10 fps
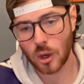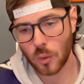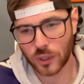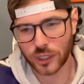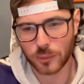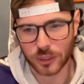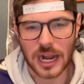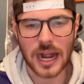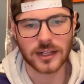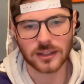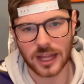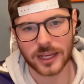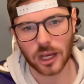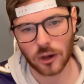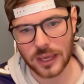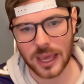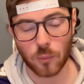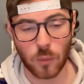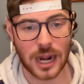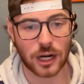where you were kind of like, okay,
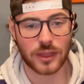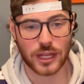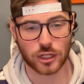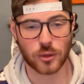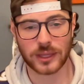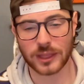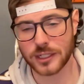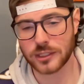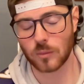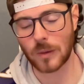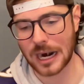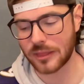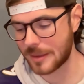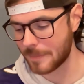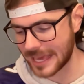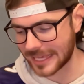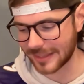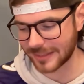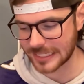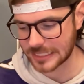why are they doing this? Why are they
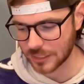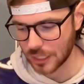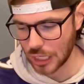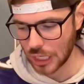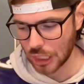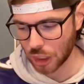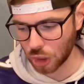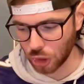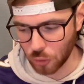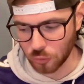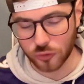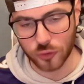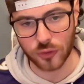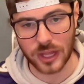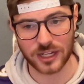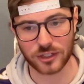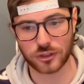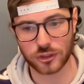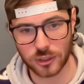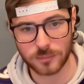making this closer than it
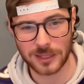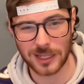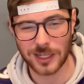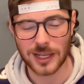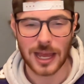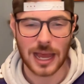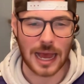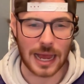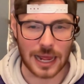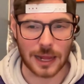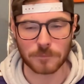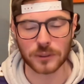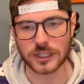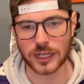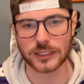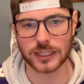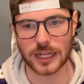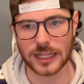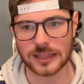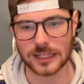should be? I predicted
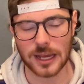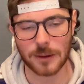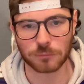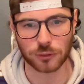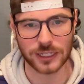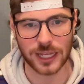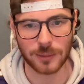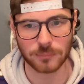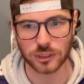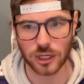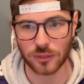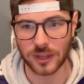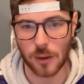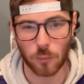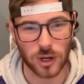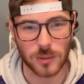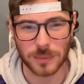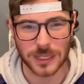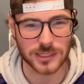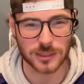at the pregame show that I wouldn't
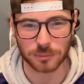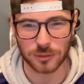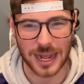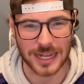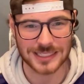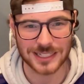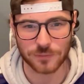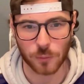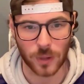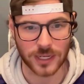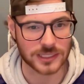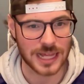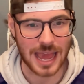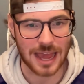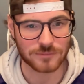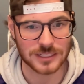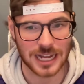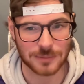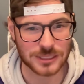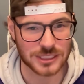be surprised if it went into
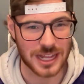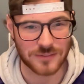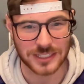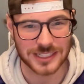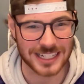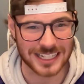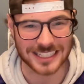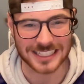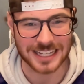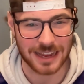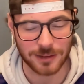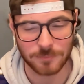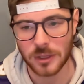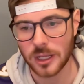halftime 17-10.